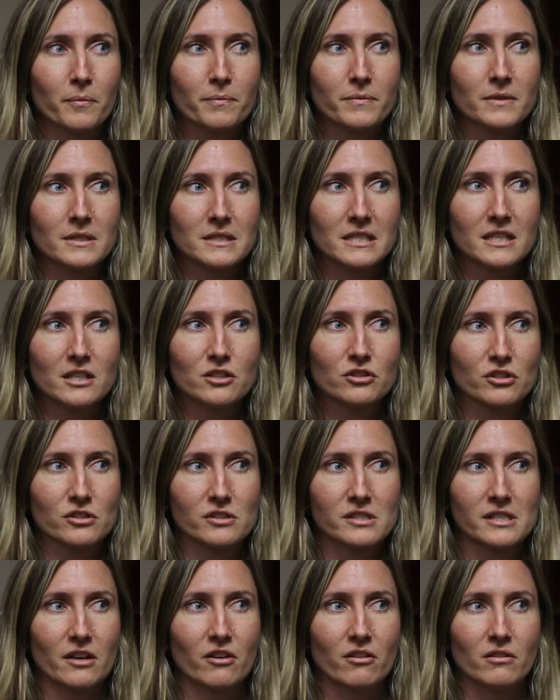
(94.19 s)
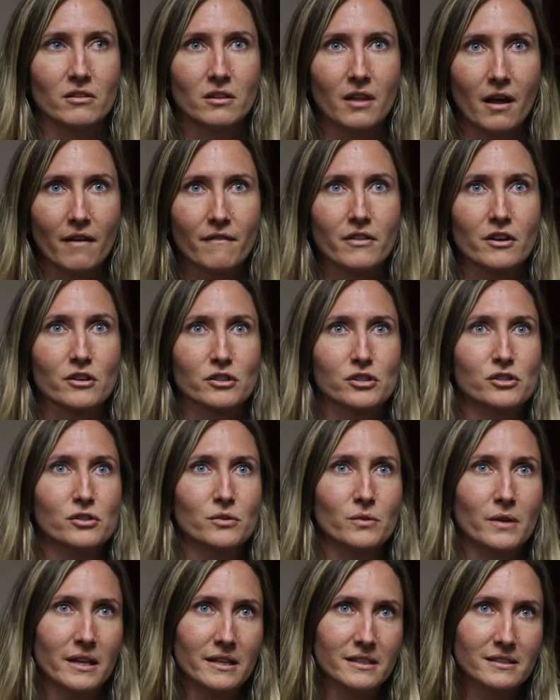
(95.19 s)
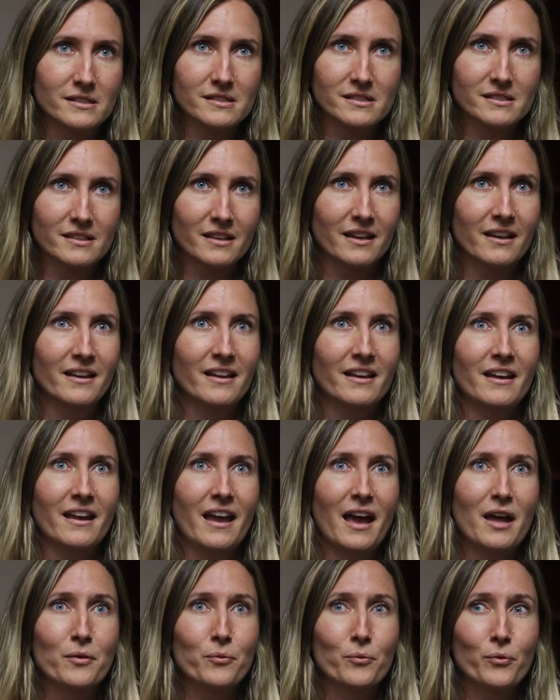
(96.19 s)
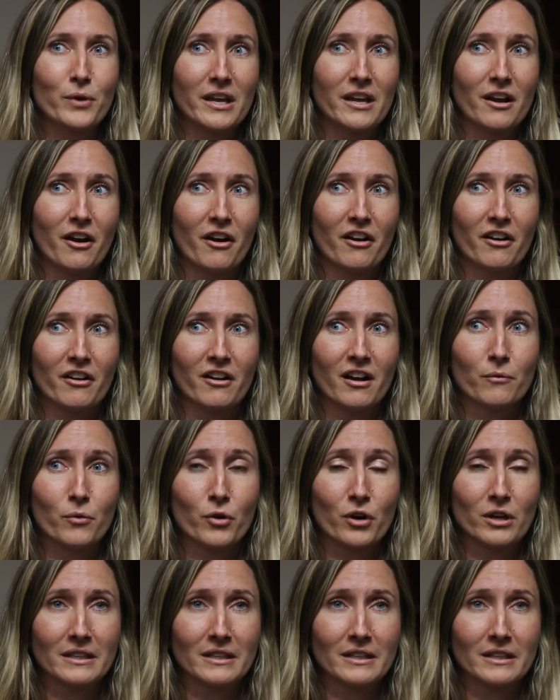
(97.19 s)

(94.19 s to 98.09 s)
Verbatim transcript: The teachers here love their students and we are, we're